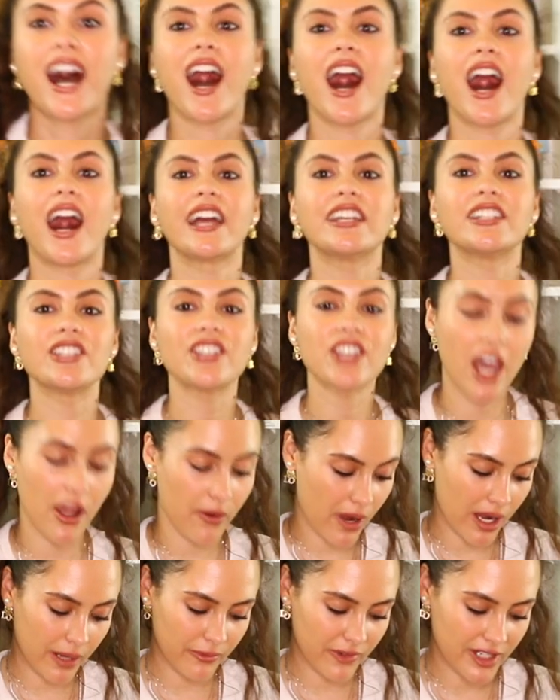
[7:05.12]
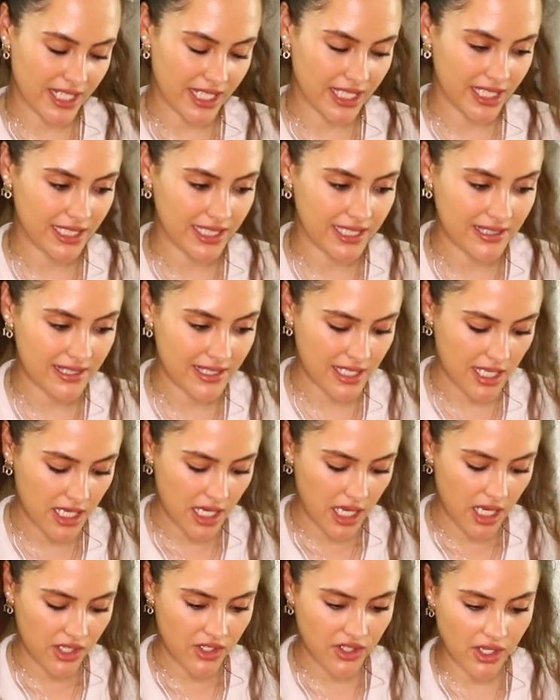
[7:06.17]
I'm ridiculous.
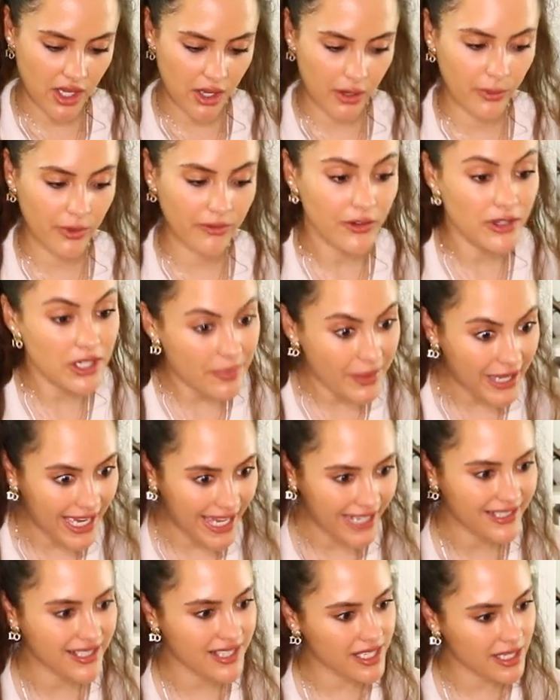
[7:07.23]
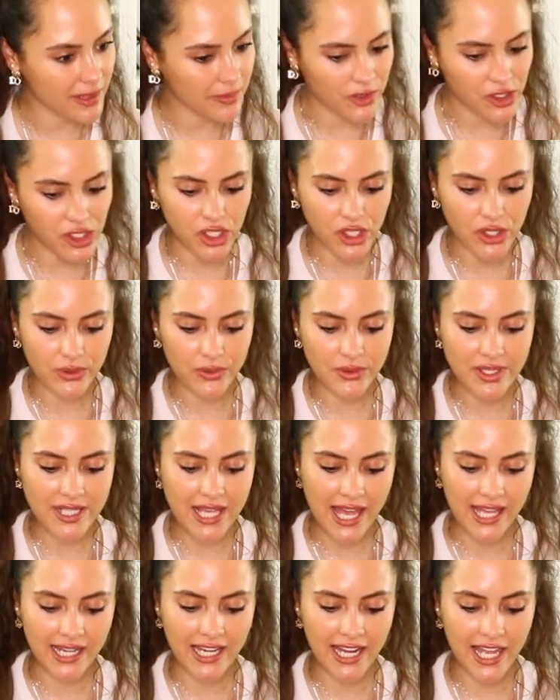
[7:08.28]
So we've already packed some shoes
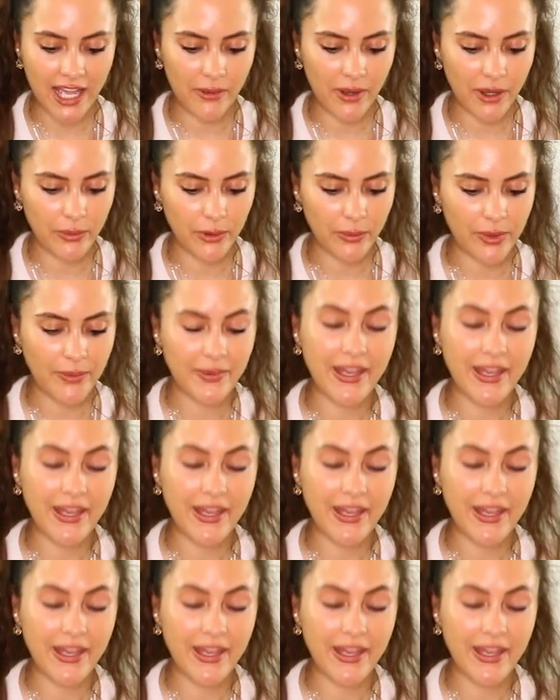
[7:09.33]
and now I will be